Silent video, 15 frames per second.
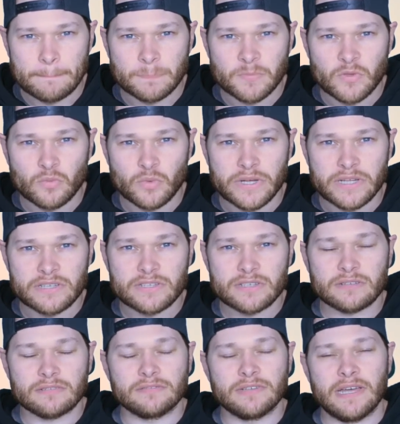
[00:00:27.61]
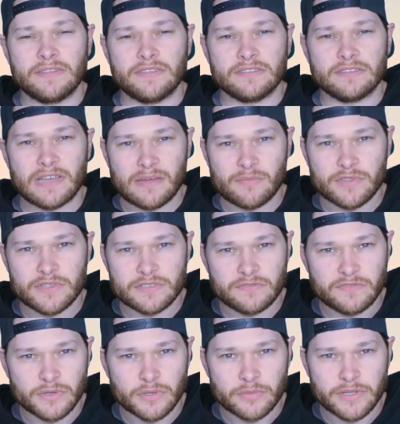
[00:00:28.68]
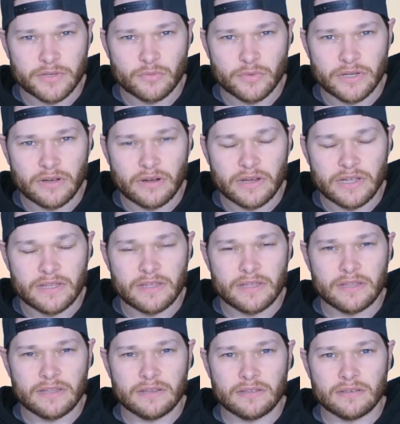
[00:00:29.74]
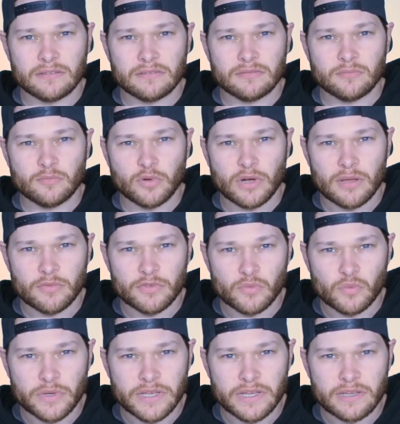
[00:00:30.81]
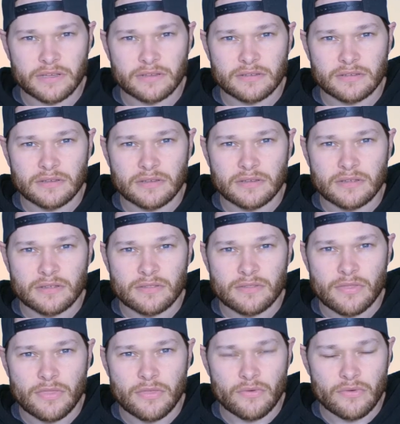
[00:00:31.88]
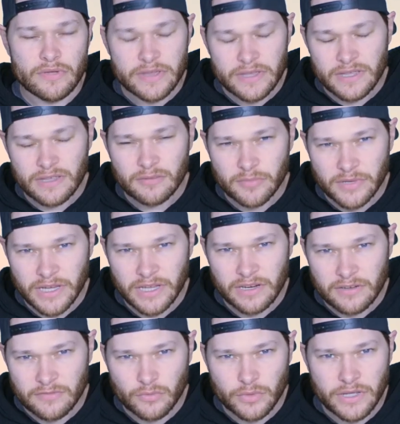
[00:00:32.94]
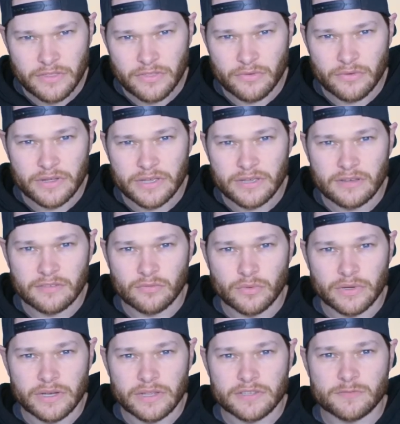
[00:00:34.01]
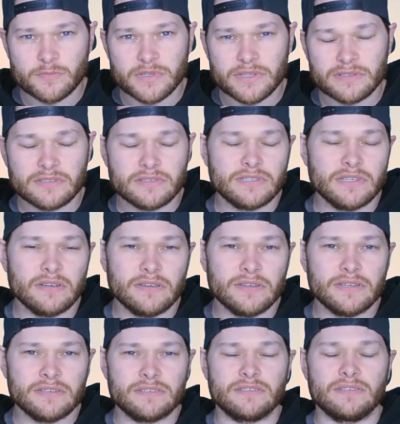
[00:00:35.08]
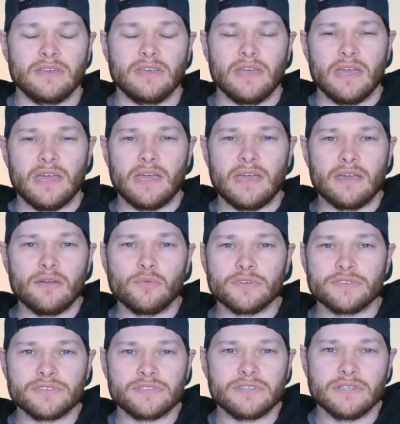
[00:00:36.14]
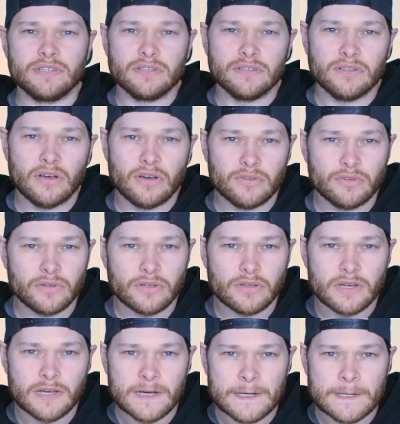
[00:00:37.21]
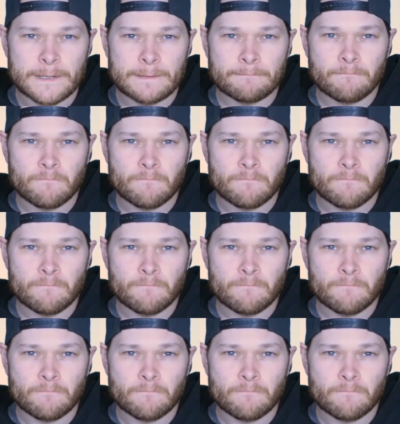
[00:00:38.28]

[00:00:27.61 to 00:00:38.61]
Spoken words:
which at the time of this filming, we are in probably beginning of week 3 of when it's been serious, and we're still on, not